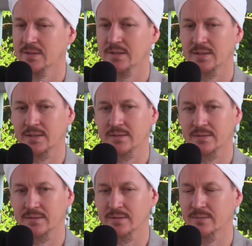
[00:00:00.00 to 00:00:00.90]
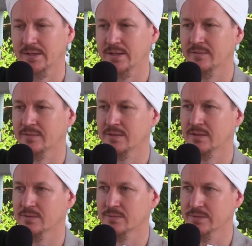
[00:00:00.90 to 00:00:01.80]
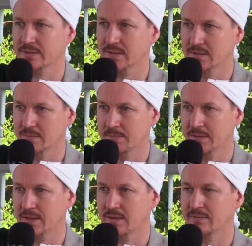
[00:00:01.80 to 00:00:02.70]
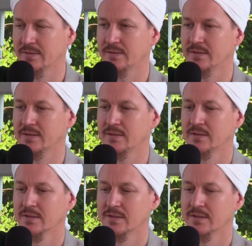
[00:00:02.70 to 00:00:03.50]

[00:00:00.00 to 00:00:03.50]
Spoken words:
and they don't have the luxuries that other people have and the